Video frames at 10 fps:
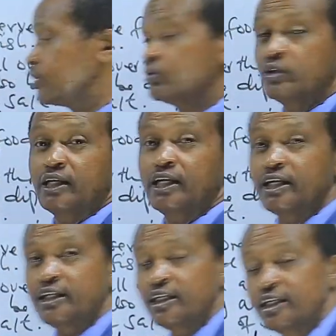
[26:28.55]
what you are
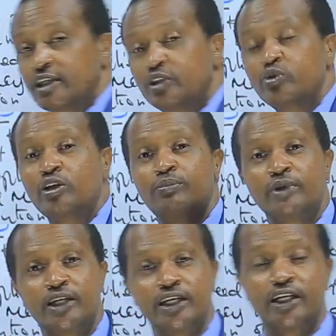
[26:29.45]
learning here to
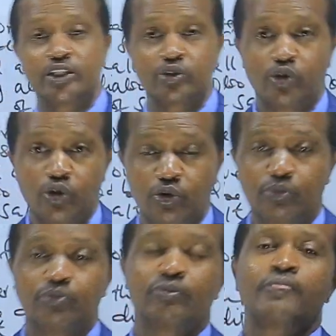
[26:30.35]
apply at
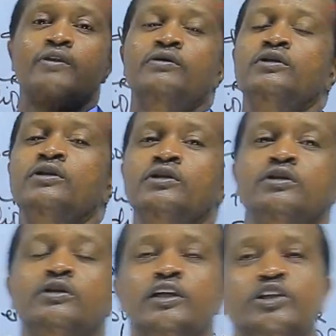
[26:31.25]
home. The